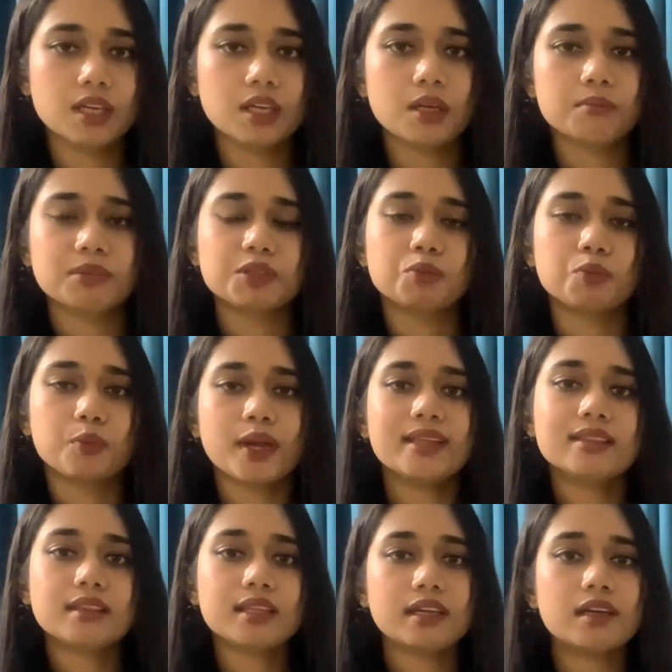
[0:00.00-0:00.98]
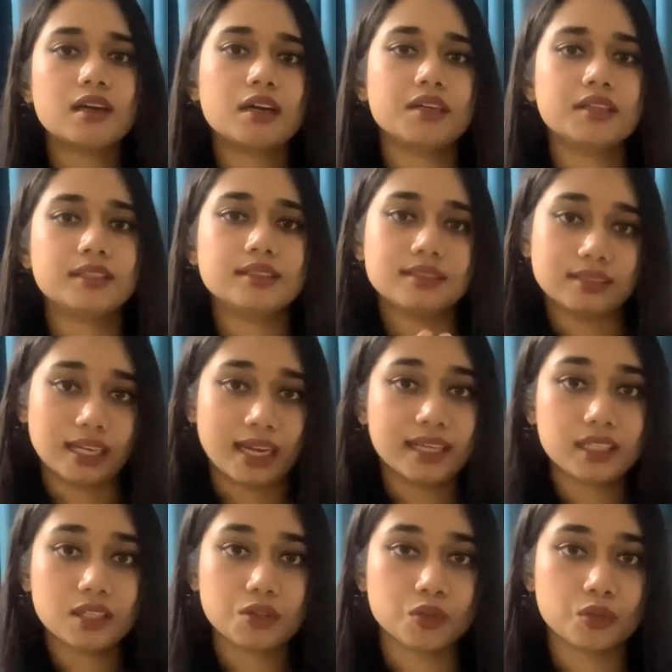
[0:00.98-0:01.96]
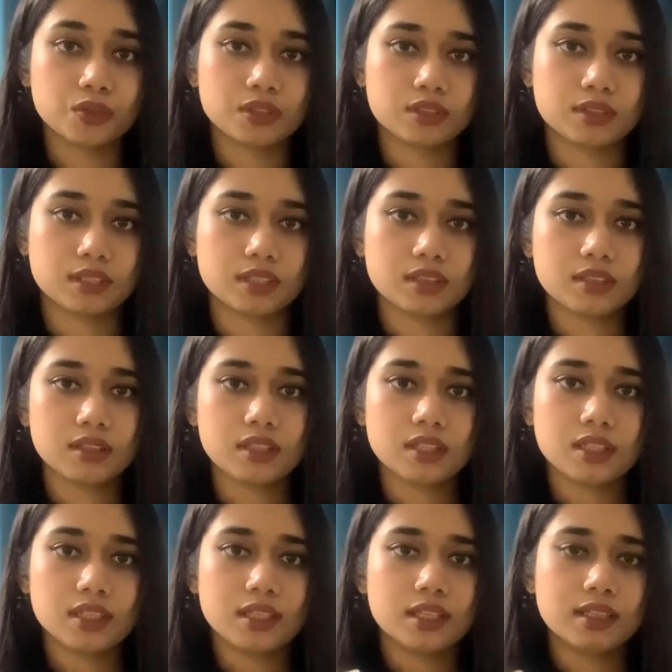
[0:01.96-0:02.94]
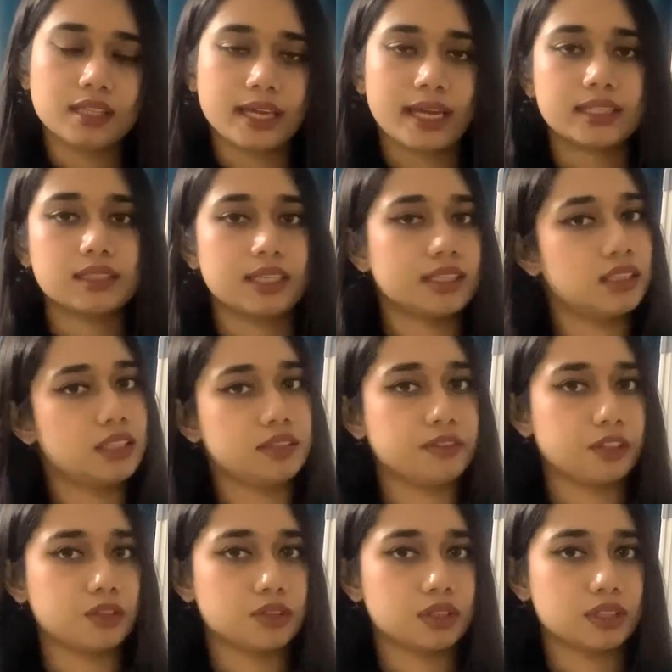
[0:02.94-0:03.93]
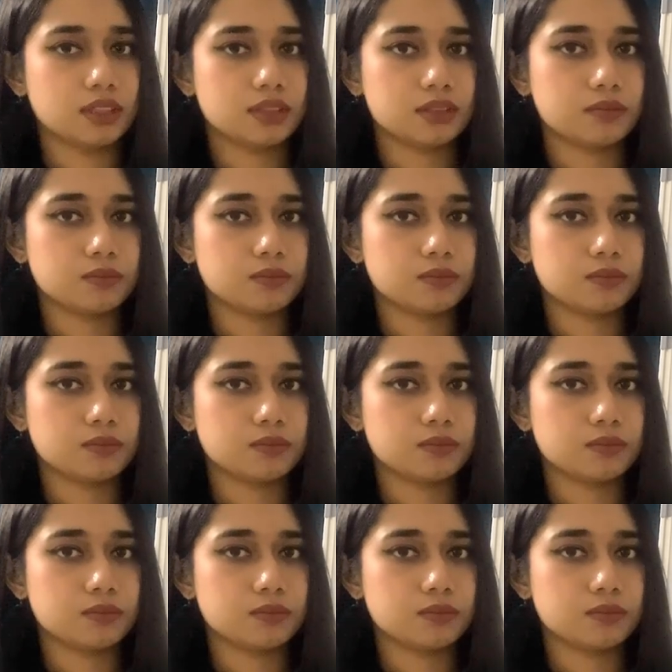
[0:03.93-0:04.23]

but when they are inside a host cell, they act like a living organism.